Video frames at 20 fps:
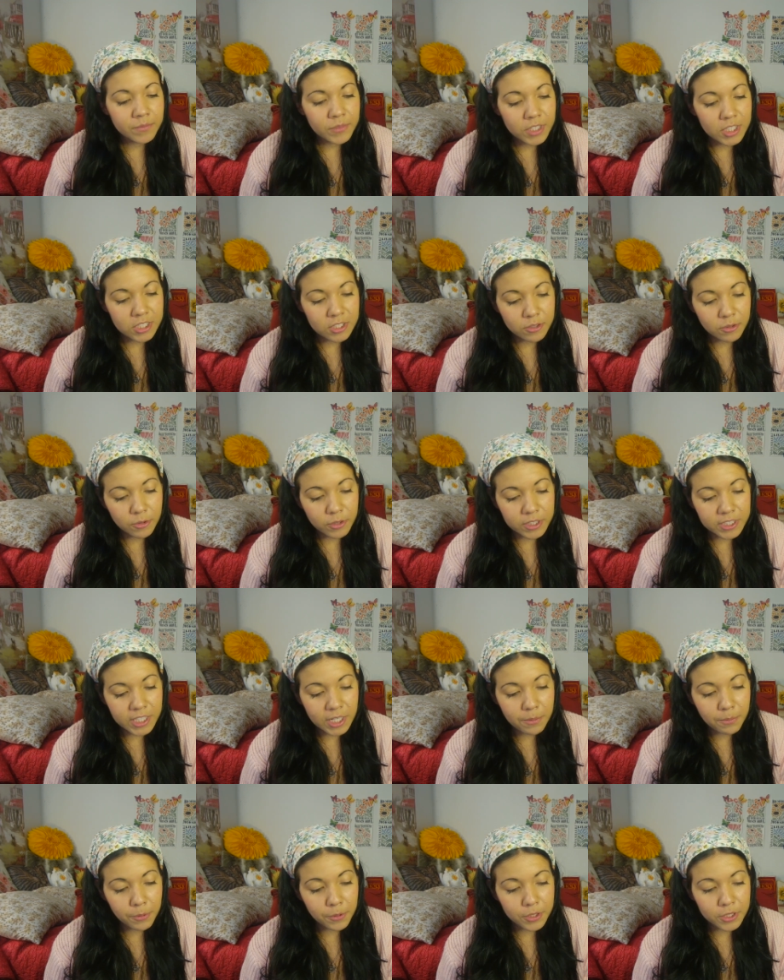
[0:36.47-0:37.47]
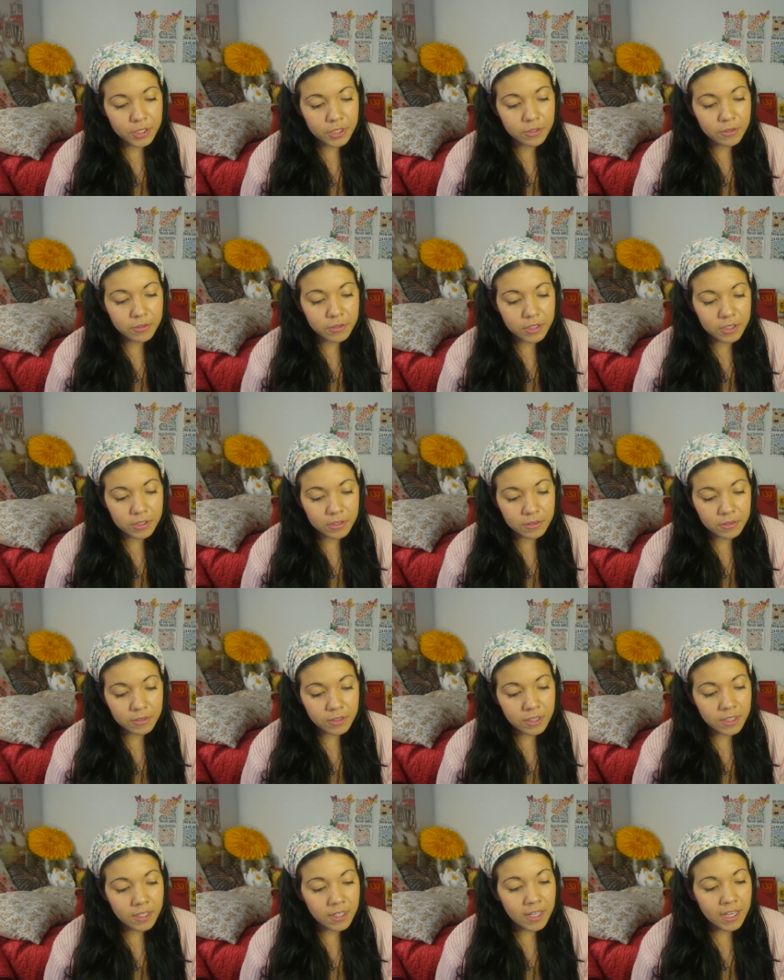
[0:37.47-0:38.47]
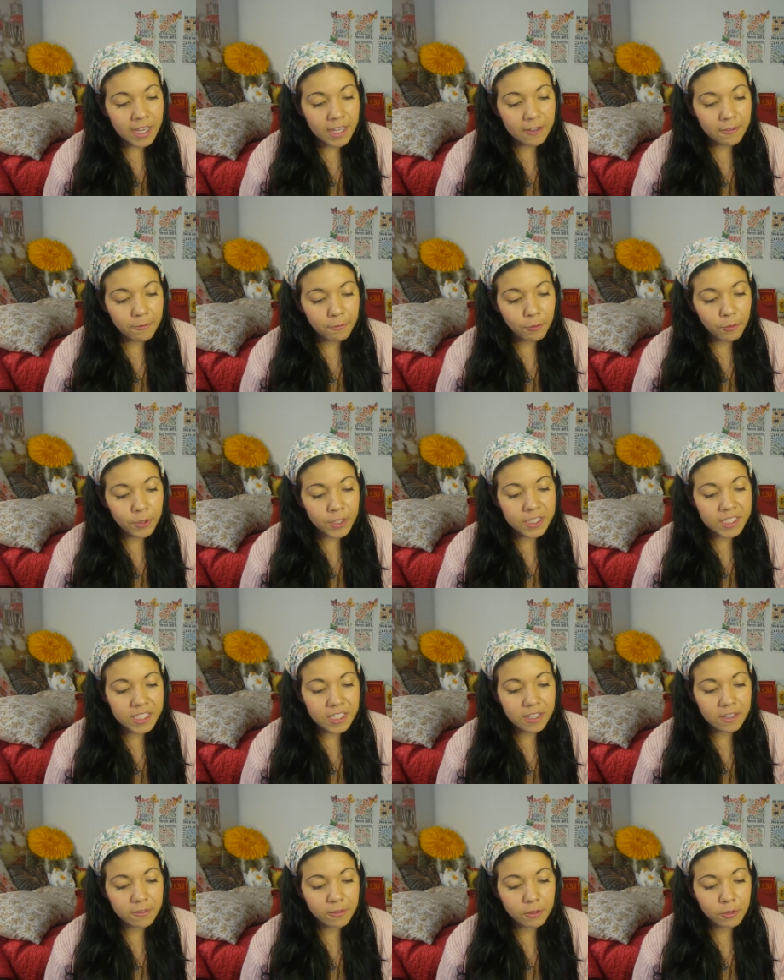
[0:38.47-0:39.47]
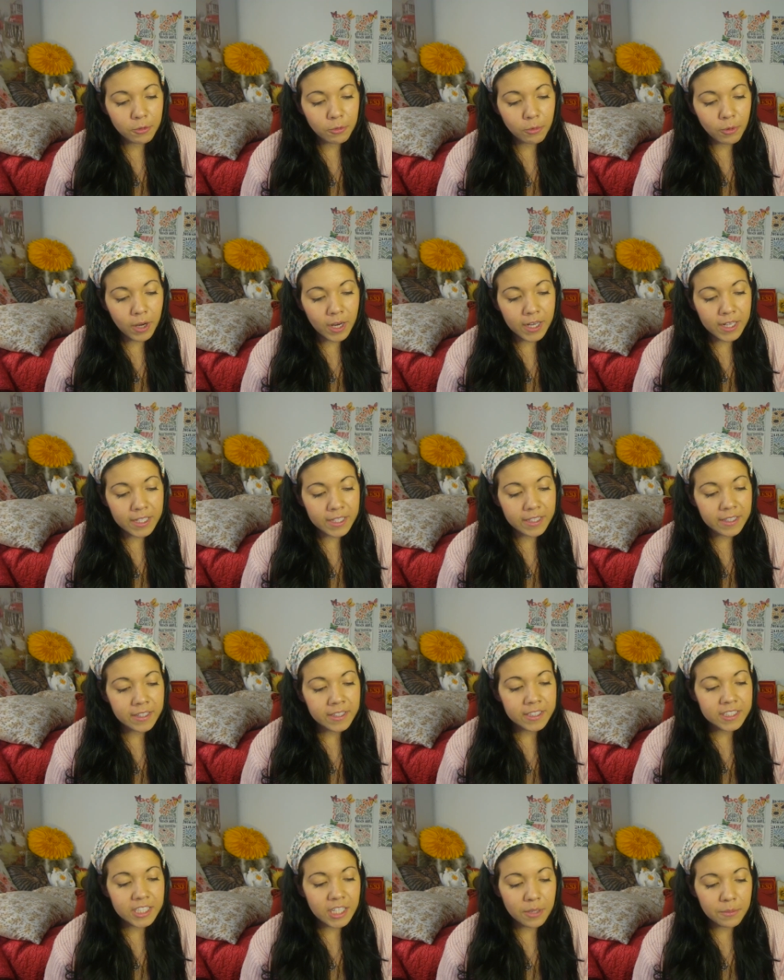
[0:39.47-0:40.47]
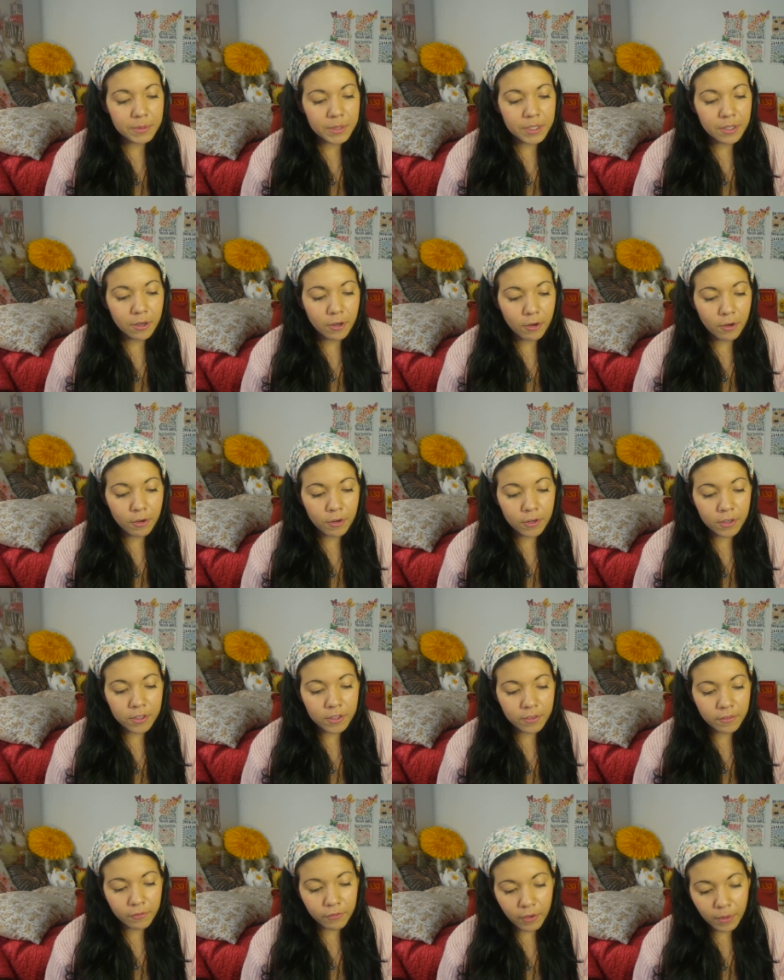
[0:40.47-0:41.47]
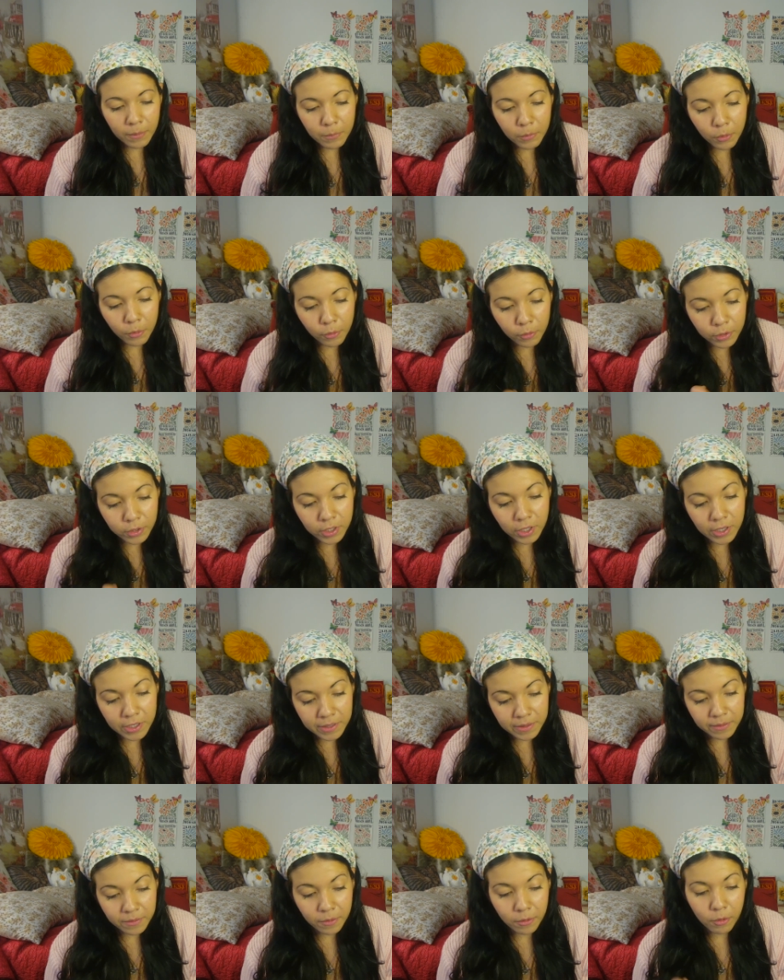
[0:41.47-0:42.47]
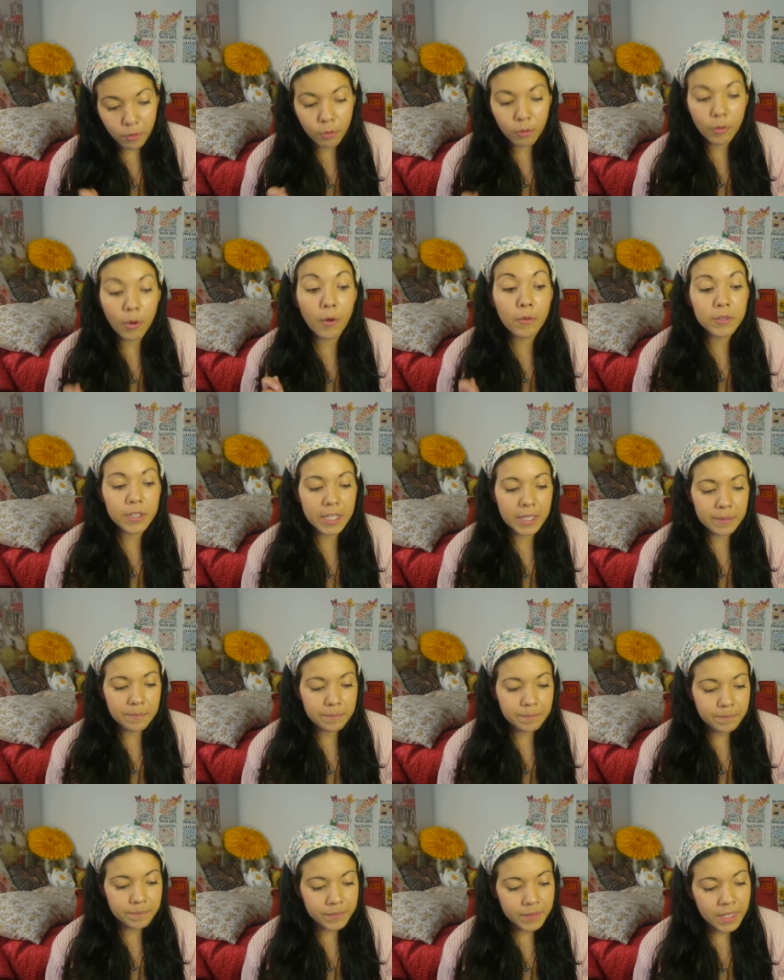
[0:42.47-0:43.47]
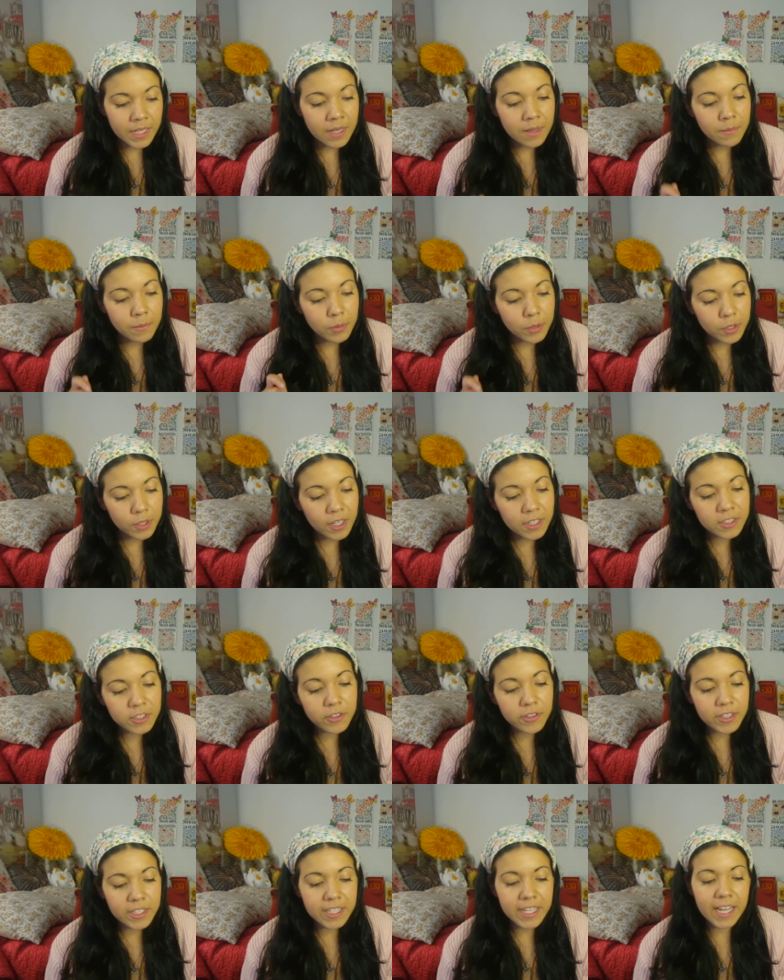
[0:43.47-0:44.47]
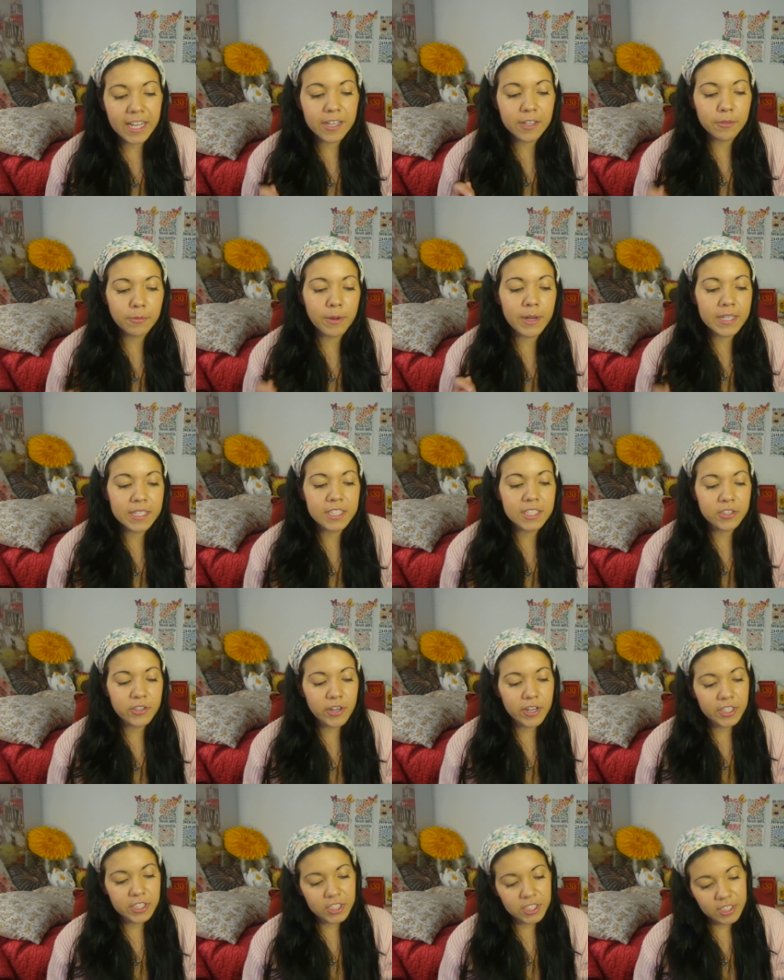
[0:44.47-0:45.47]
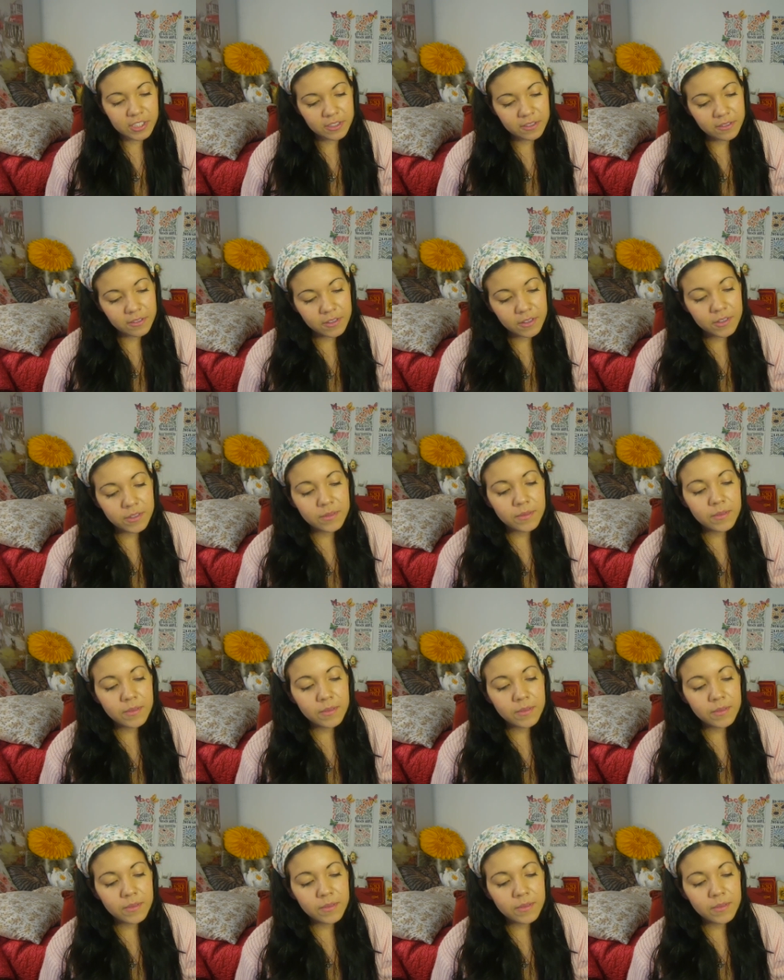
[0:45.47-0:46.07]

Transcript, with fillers: The sword shall pursue you. A voice of crying shall be heard from Horonaim, plundering and great destruction.